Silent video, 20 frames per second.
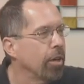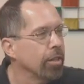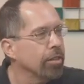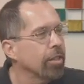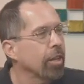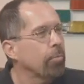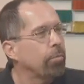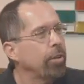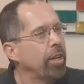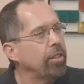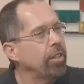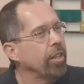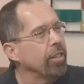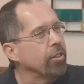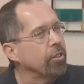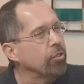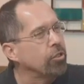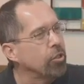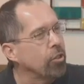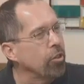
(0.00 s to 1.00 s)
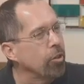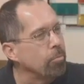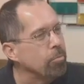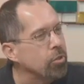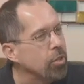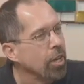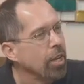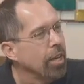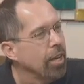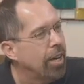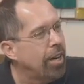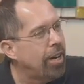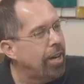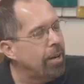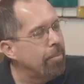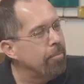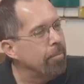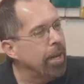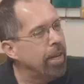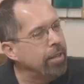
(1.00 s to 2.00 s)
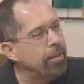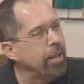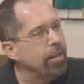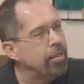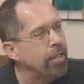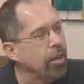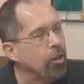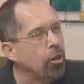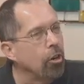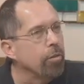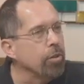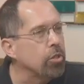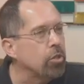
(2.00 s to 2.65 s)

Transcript: It's like planting little germs, and they take over.